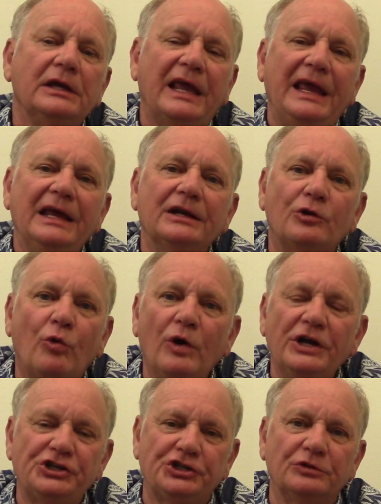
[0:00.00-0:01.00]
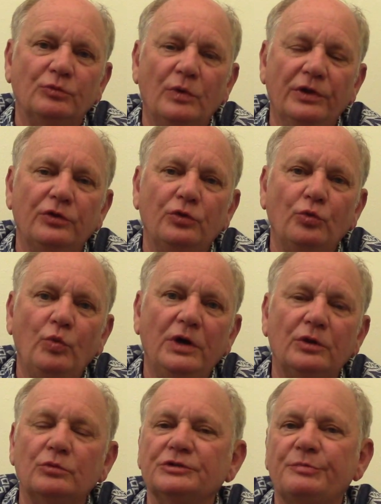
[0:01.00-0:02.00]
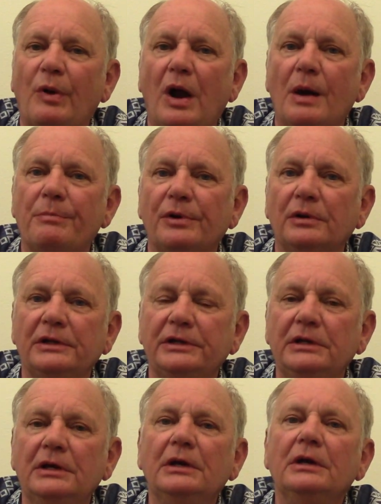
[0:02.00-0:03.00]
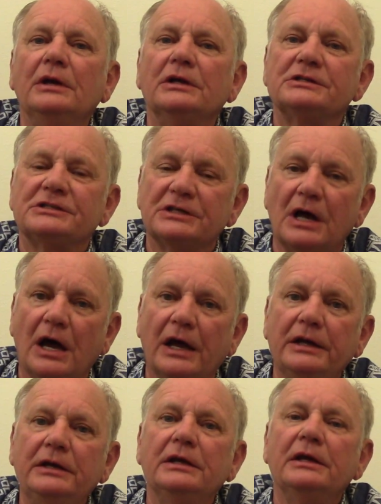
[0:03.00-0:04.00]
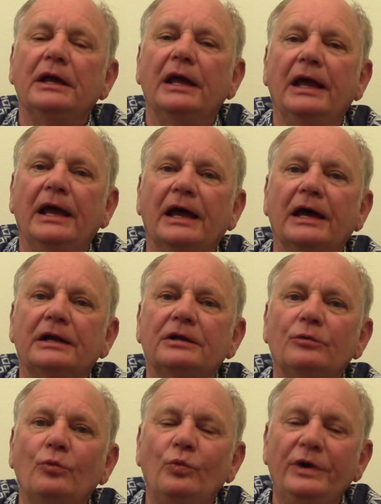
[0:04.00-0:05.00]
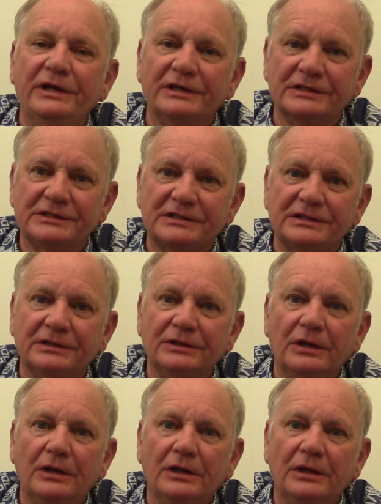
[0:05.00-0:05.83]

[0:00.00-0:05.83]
can't question whether the will was properly signed and witnessed.